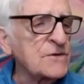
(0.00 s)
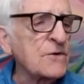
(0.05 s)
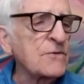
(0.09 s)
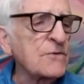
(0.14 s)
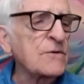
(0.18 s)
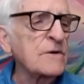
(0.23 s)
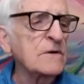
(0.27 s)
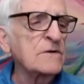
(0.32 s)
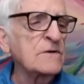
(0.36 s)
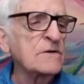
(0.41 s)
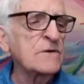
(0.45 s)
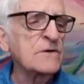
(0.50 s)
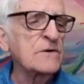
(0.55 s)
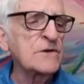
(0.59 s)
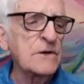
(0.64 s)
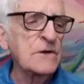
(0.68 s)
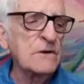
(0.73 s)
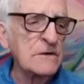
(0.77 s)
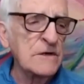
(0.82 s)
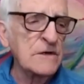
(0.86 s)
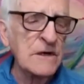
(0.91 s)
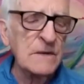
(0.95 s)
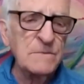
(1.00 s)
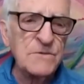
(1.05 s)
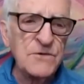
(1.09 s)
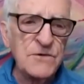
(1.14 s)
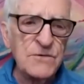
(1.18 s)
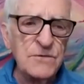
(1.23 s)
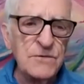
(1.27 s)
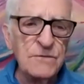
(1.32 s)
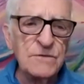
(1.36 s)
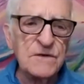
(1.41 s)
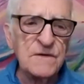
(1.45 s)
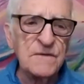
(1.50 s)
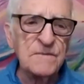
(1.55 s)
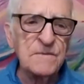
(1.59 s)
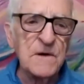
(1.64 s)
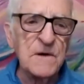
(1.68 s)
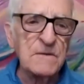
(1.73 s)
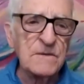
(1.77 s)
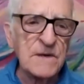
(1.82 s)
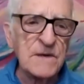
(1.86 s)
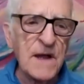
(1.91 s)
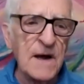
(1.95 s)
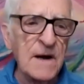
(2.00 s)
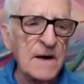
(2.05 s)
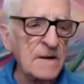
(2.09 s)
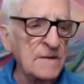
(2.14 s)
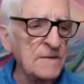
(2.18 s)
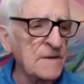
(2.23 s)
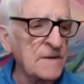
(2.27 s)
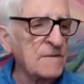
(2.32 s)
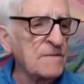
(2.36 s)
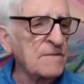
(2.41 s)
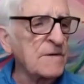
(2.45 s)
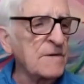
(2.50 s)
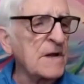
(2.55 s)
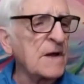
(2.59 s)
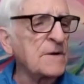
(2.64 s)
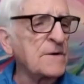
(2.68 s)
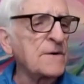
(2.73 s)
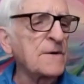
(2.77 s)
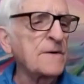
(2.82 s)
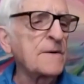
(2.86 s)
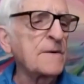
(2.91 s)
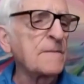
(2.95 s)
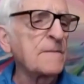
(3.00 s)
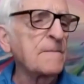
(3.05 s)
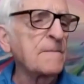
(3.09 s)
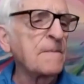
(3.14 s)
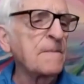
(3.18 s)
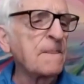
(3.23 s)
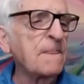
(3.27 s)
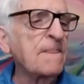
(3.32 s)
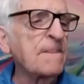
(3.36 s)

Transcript: stories to share deep truths about God, the Creator,